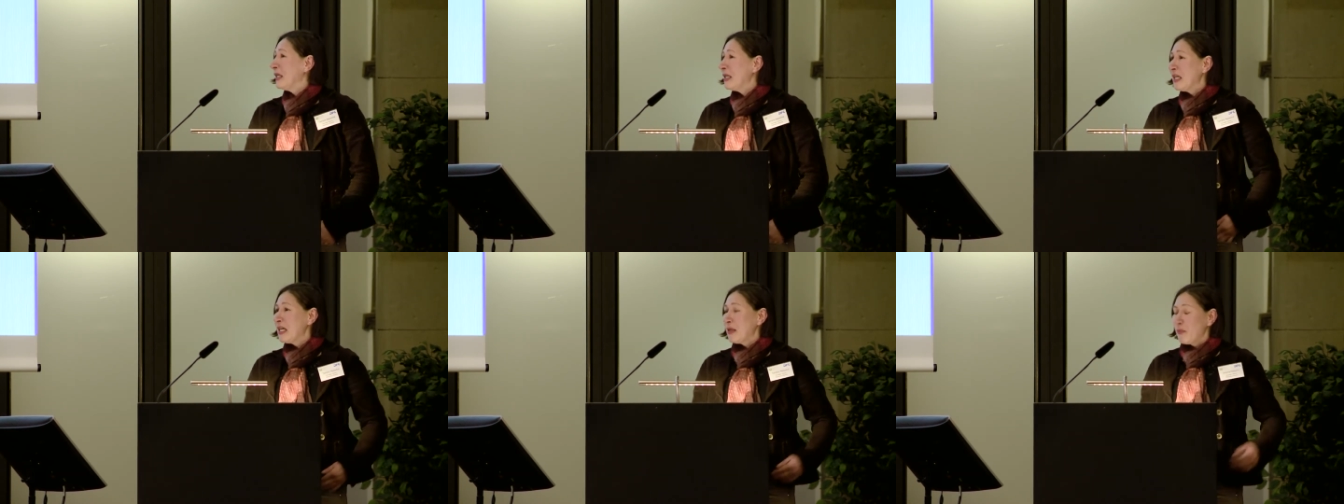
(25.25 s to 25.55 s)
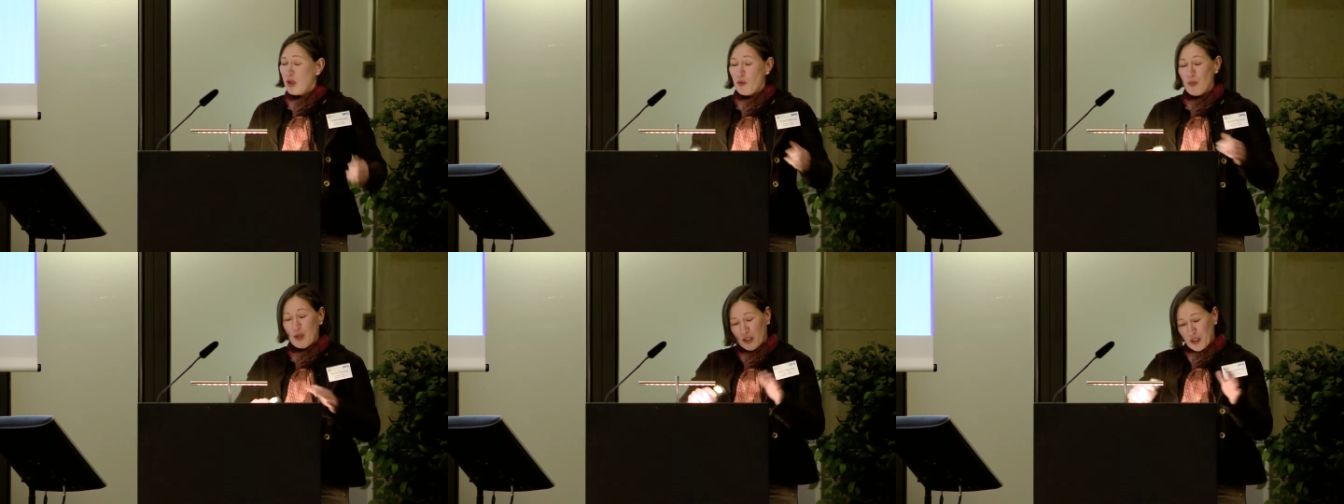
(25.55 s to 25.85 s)
Uh,
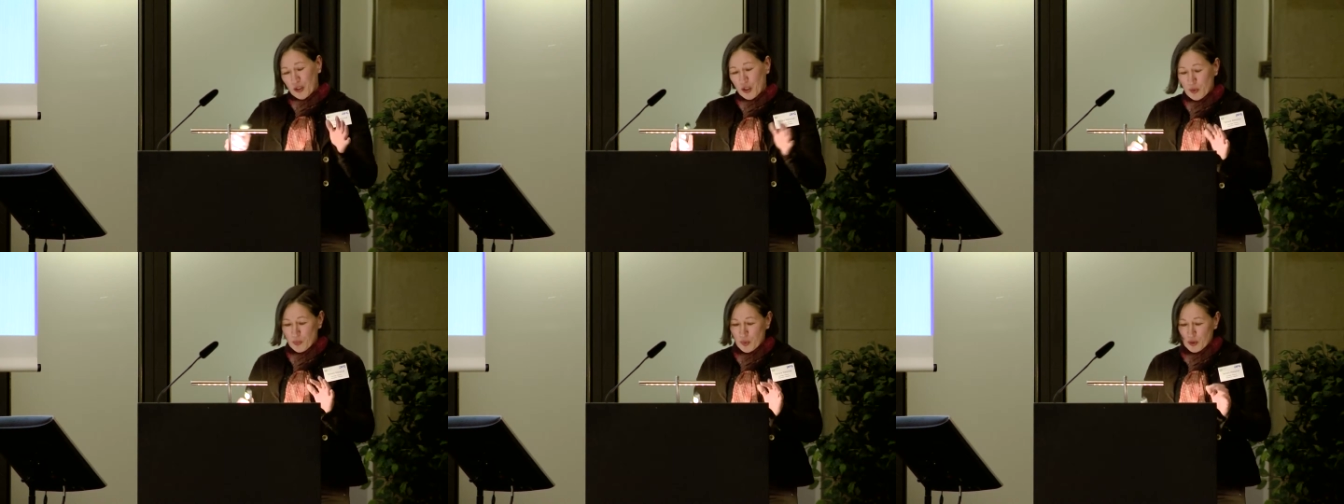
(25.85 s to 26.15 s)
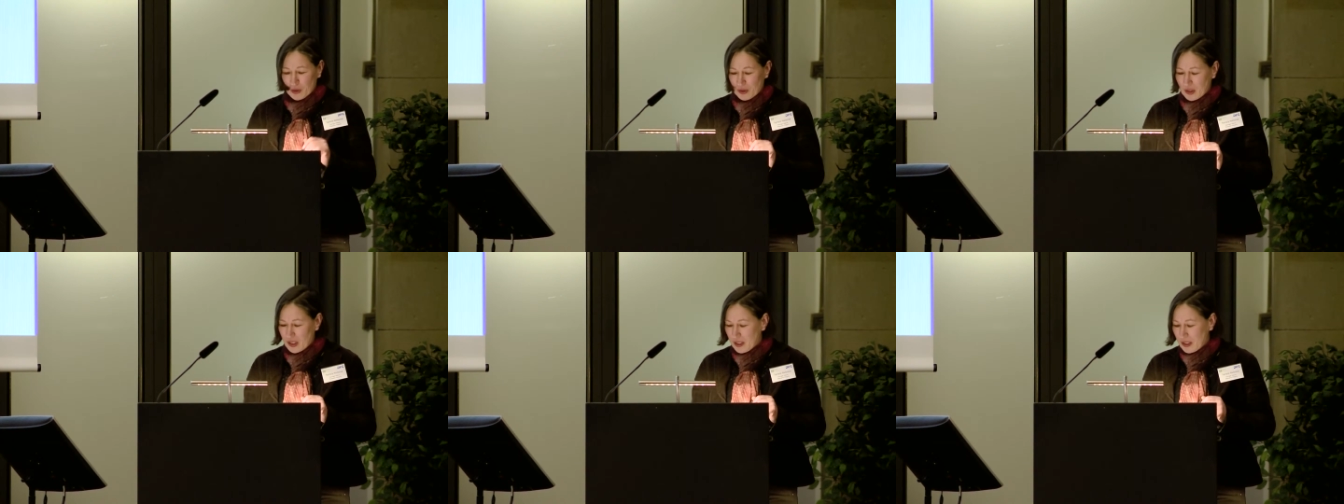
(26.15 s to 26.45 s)
but I will touch
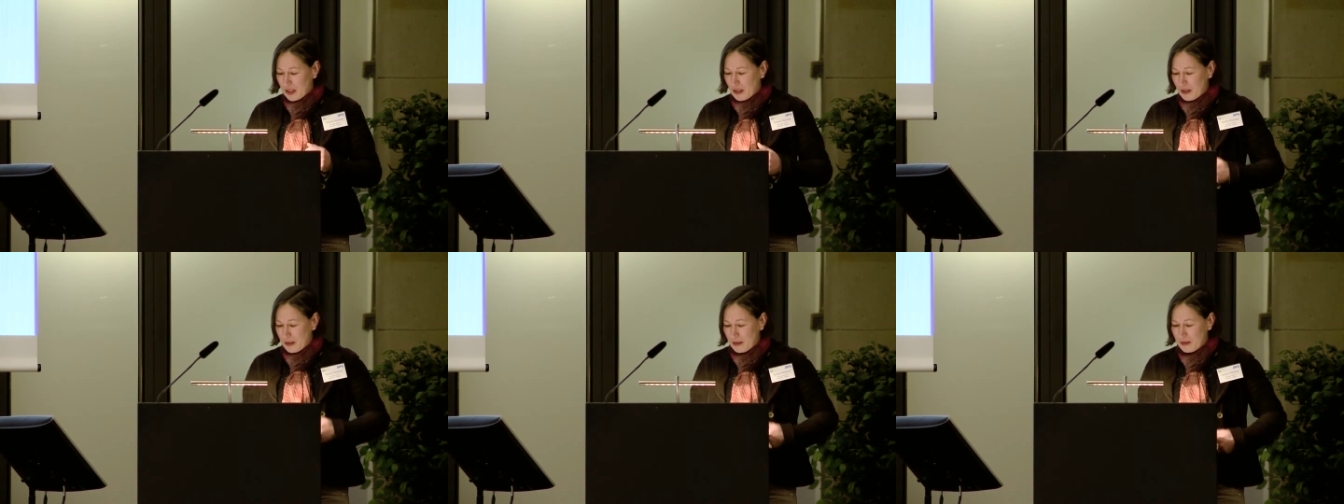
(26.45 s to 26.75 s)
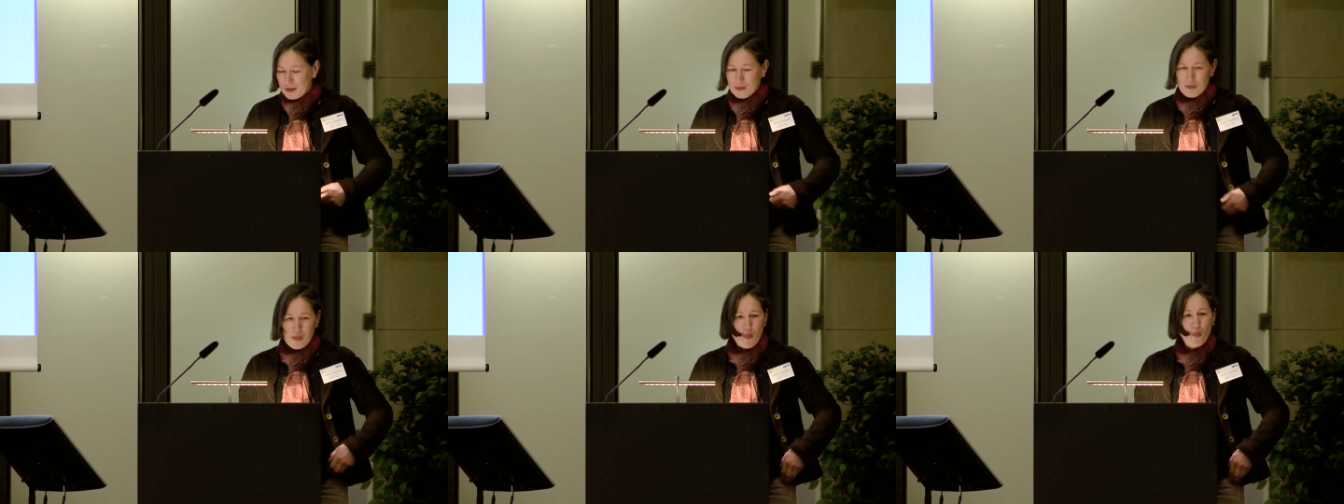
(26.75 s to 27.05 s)
upon uh, uh,
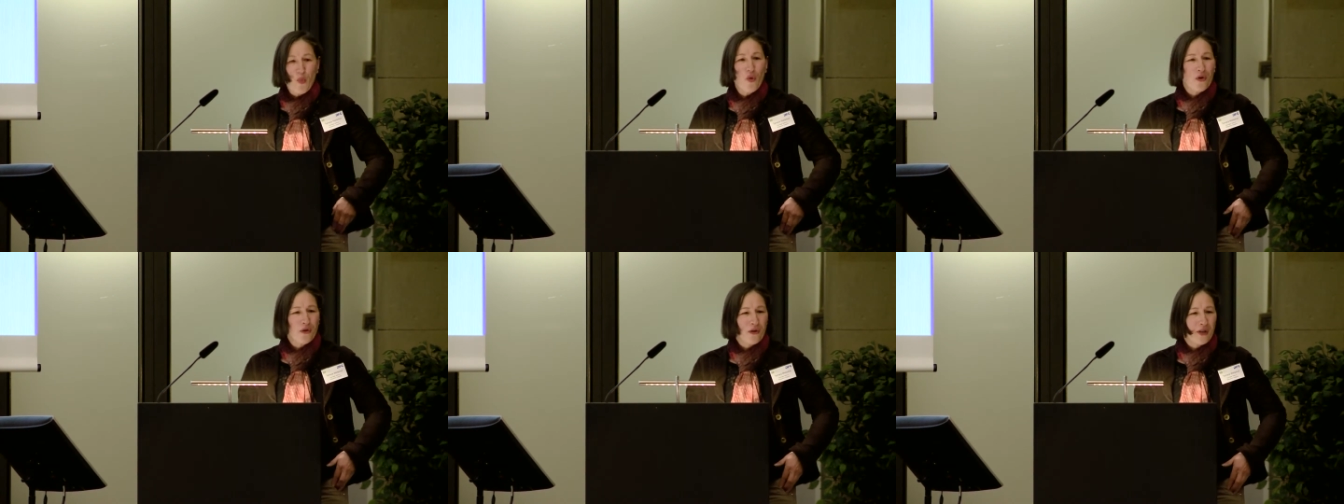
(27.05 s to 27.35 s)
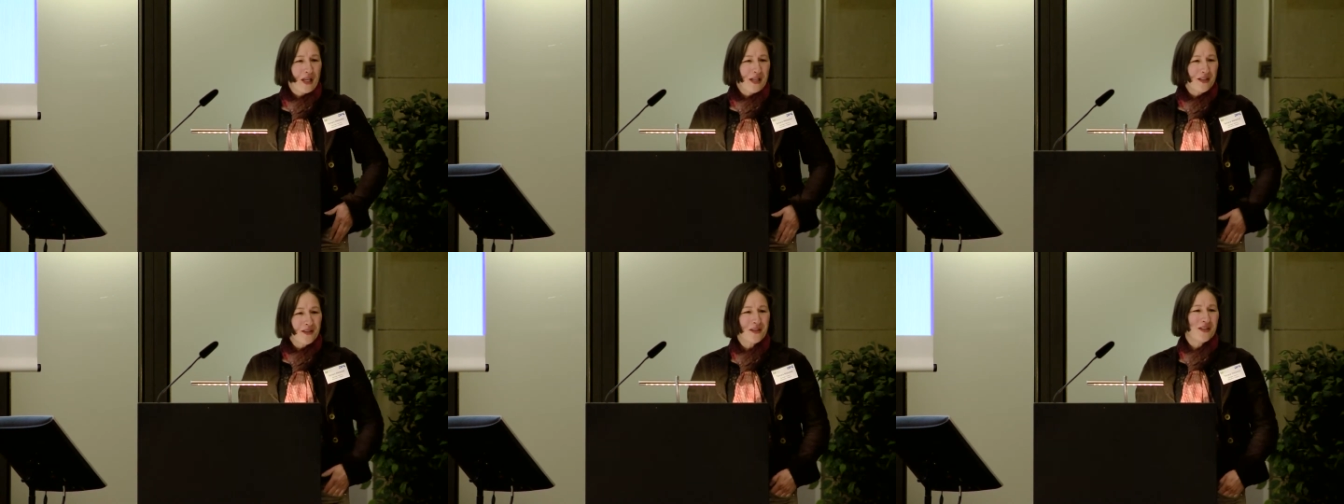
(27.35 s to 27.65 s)
more
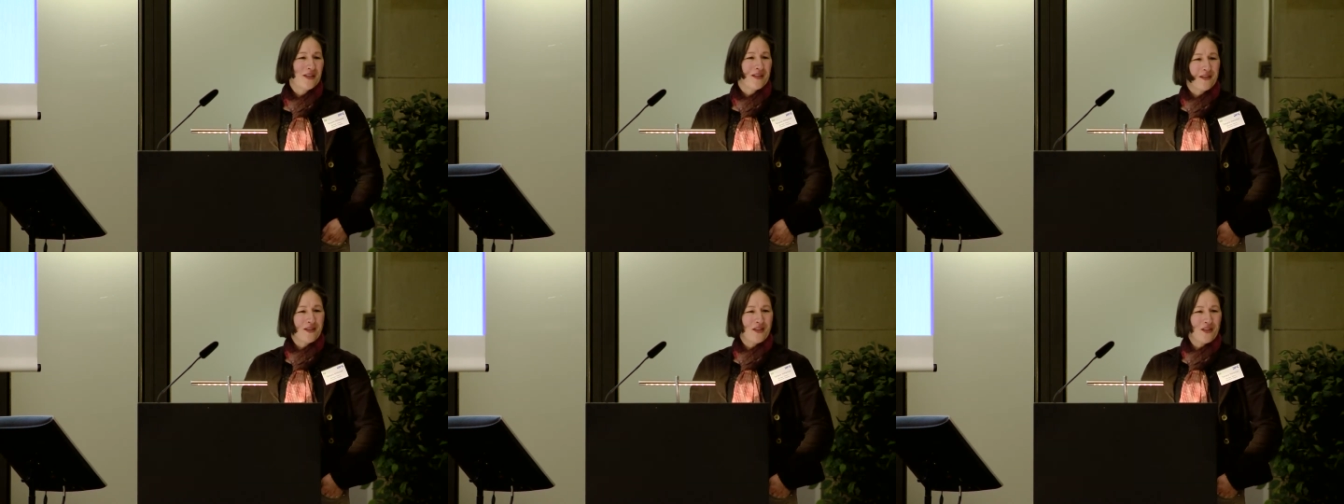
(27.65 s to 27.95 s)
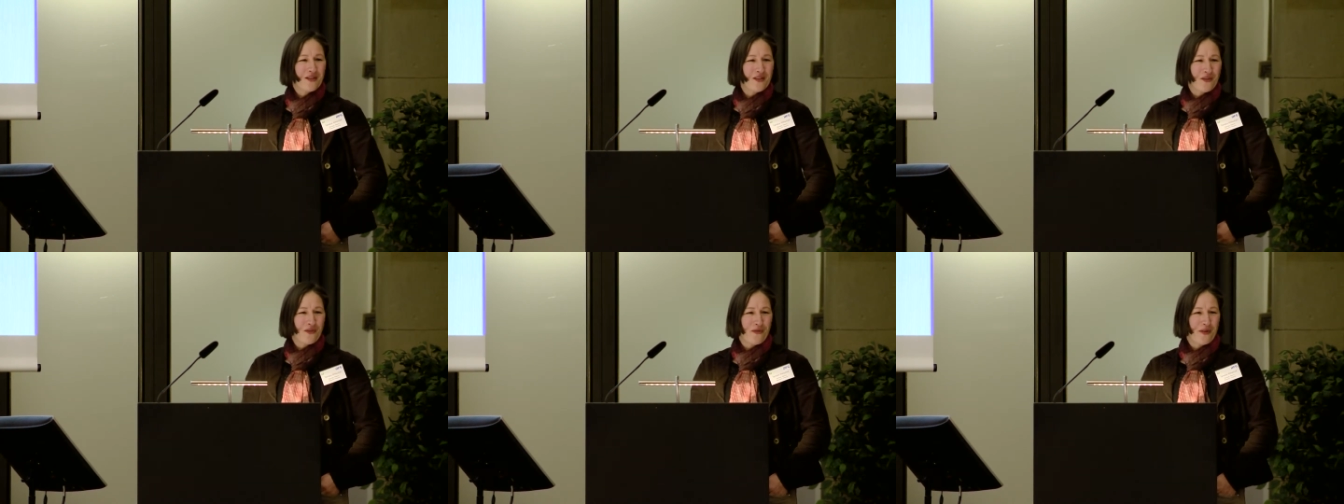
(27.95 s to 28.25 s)
things. It's,
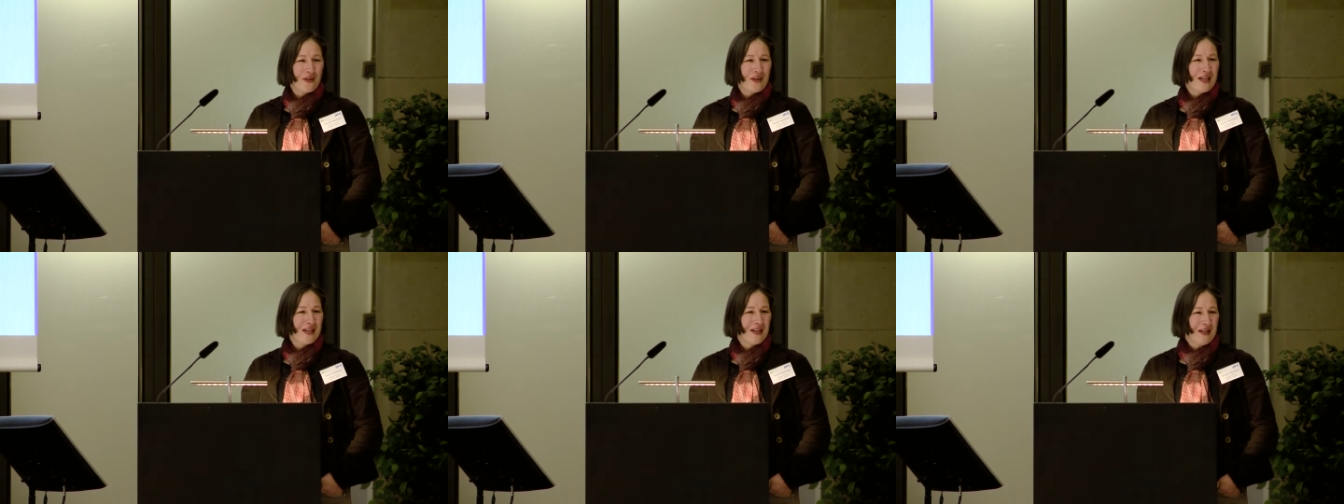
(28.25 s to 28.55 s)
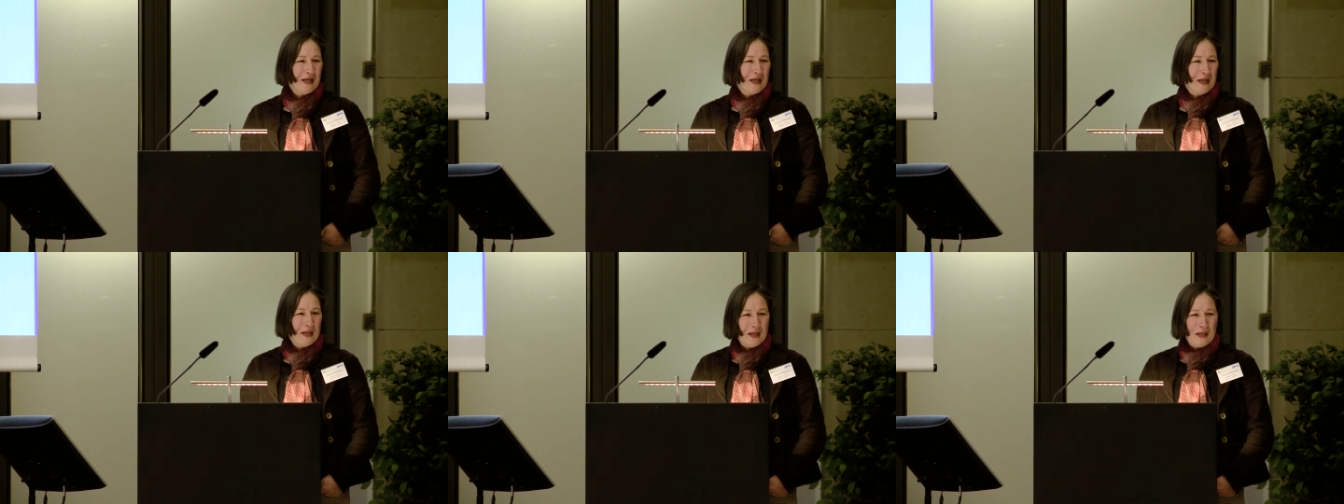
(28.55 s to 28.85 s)
it's a very
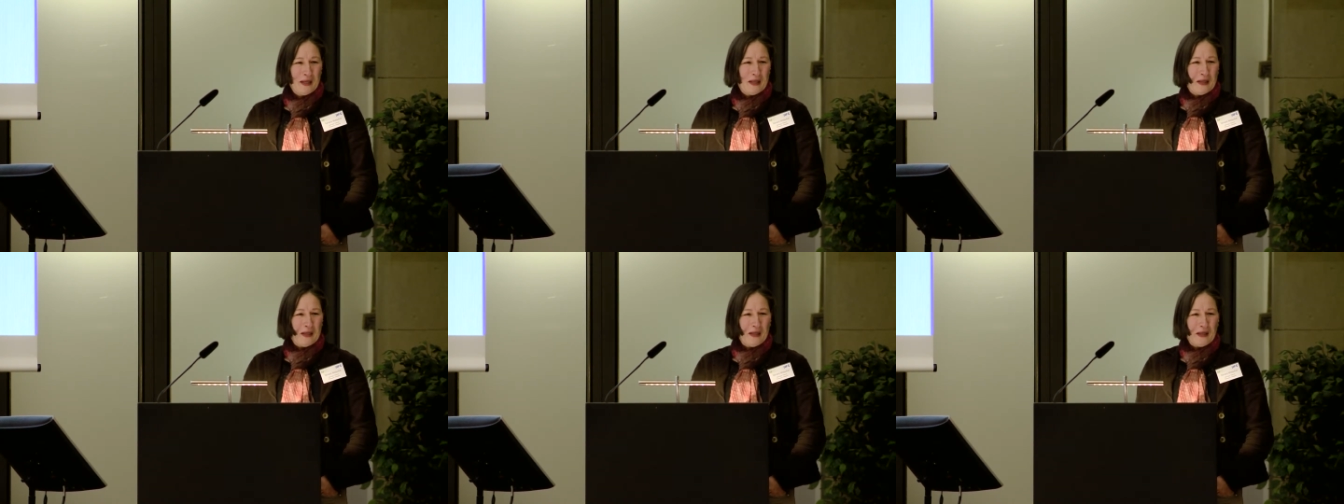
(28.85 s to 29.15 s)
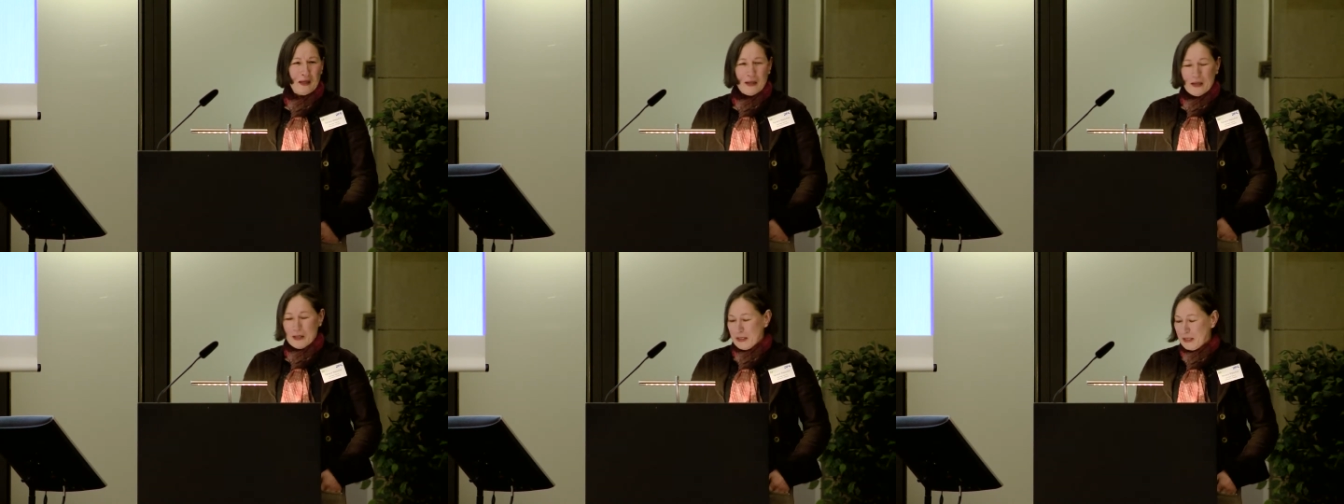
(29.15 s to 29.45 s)

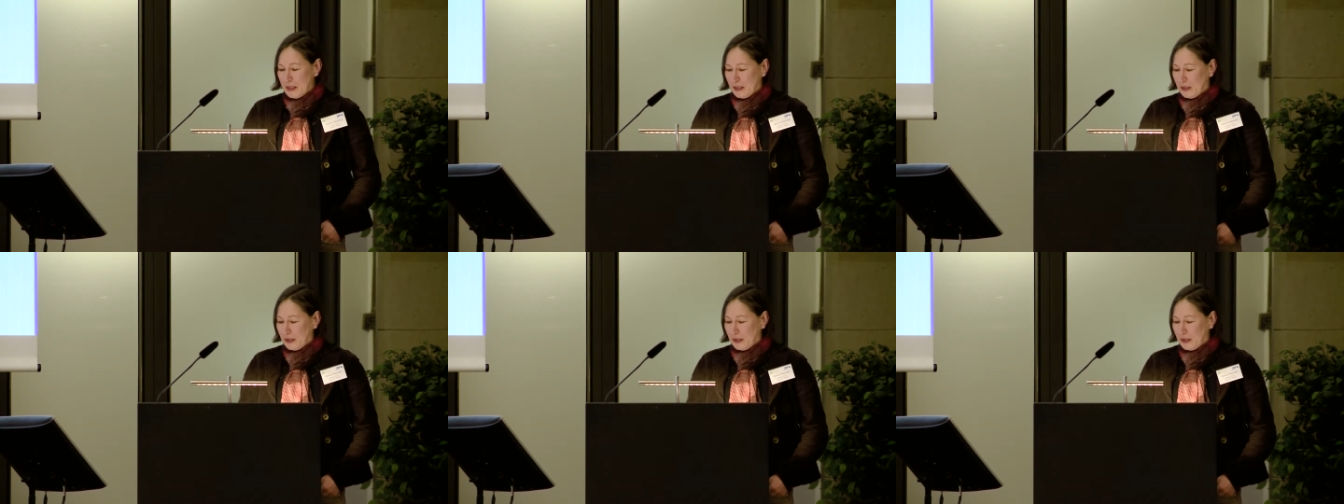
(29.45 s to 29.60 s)
uh,